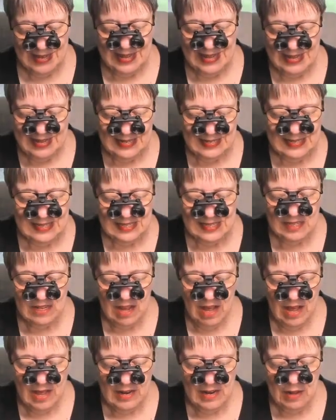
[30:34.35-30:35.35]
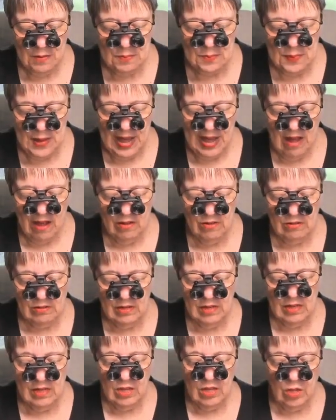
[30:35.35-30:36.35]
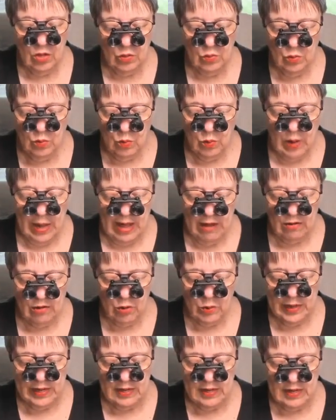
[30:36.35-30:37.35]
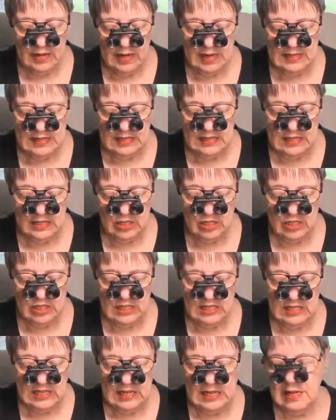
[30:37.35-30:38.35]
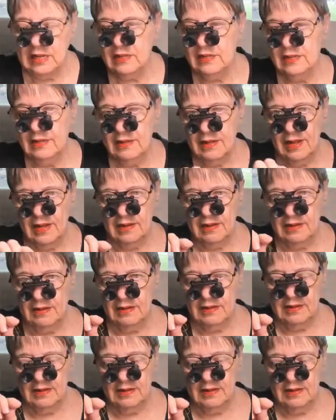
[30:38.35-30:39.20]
It's not about, ooh, how quick can I stitch this and get it done?